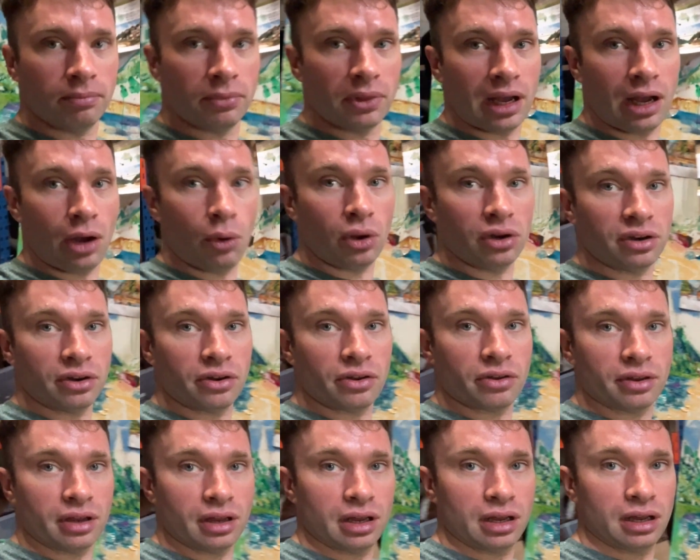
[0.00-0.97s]
Oh, and
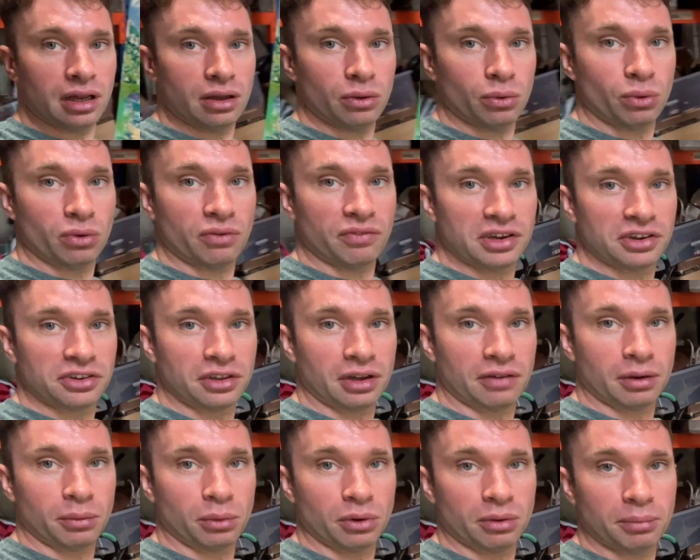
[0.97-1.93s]
all this stuff,
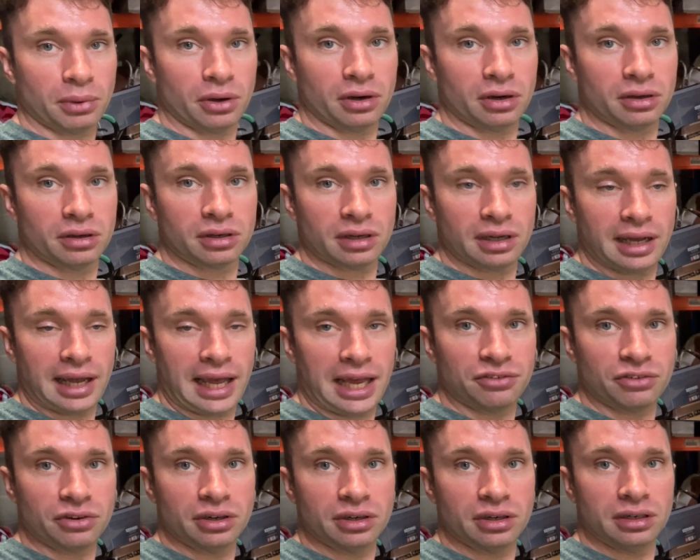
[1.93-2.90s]
I want to put
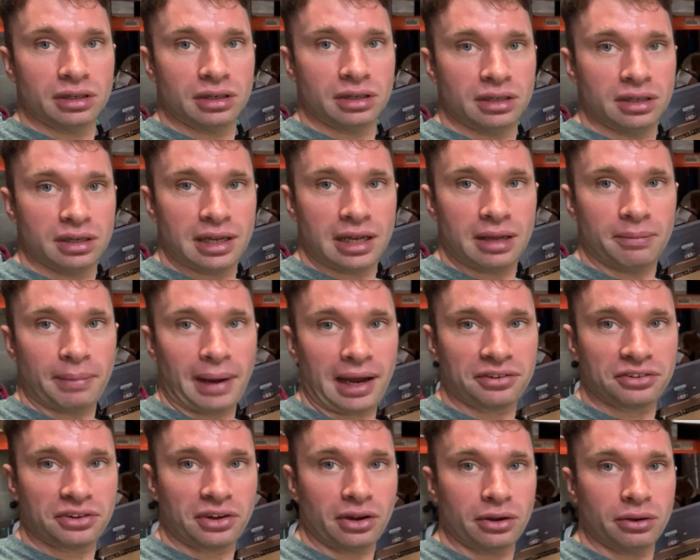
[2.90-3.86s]
extra
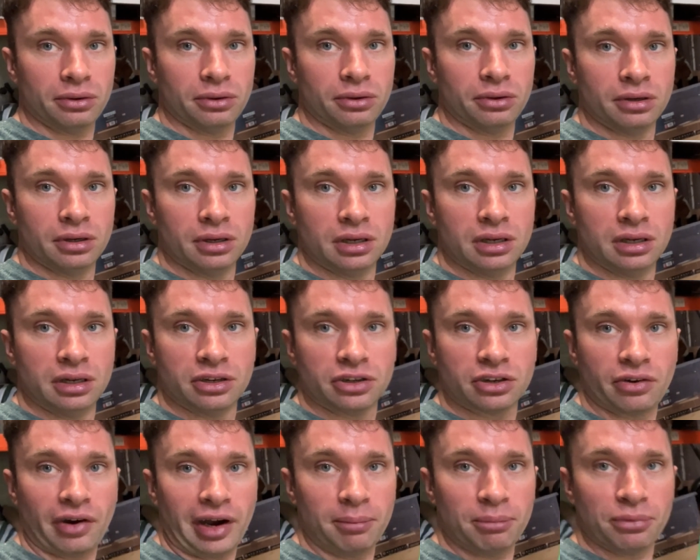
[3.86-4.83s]
impasto
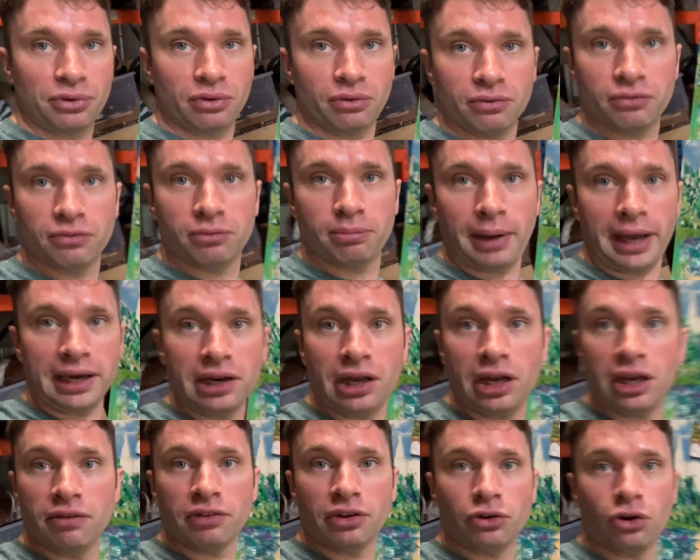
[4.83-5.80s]
scrapes of paint
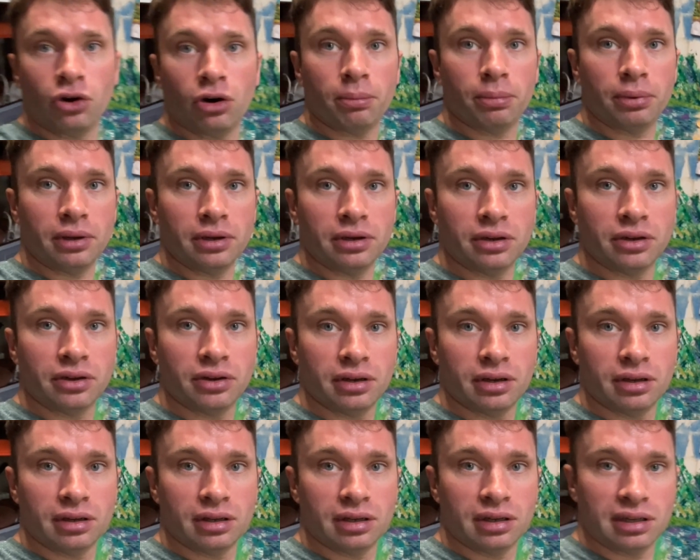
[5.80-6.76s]
over the top and
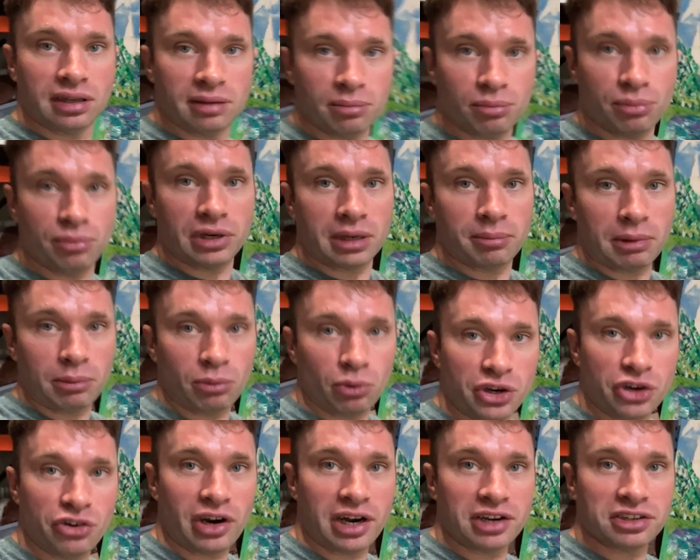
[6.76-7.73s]
bring a bit more
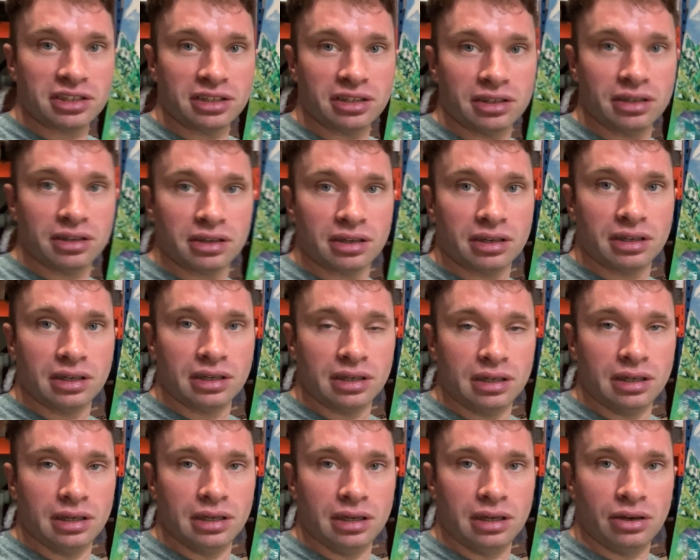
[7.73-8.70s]
interest and
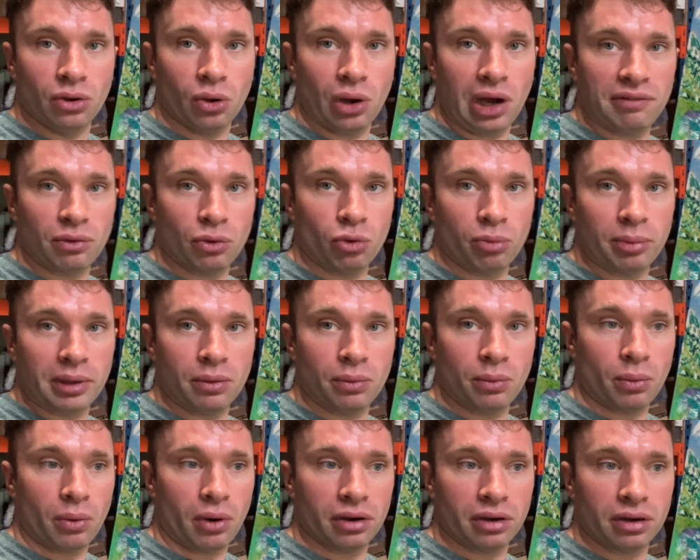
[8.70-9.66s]
not have it all being
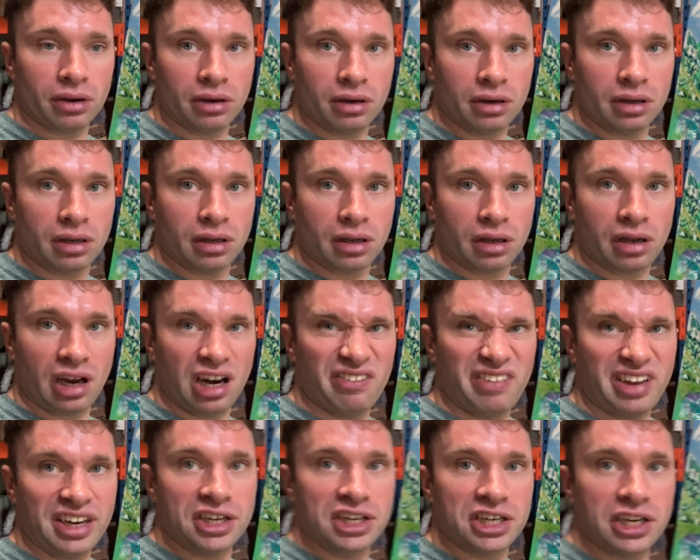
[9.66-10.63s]
one kind of
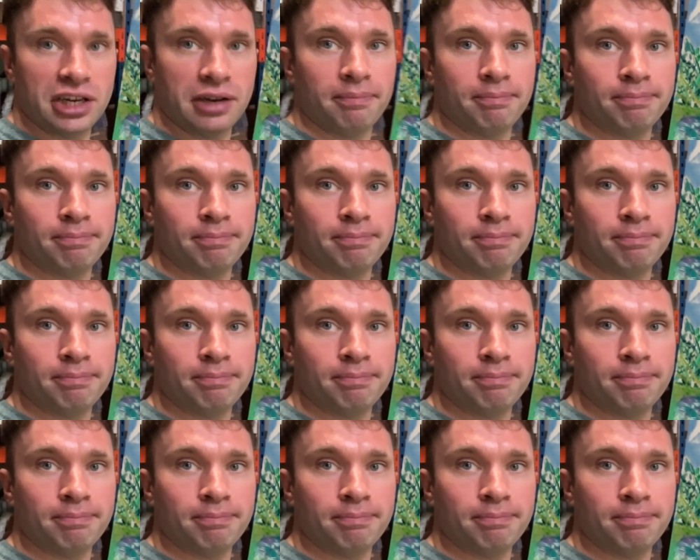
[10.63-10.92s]
energy.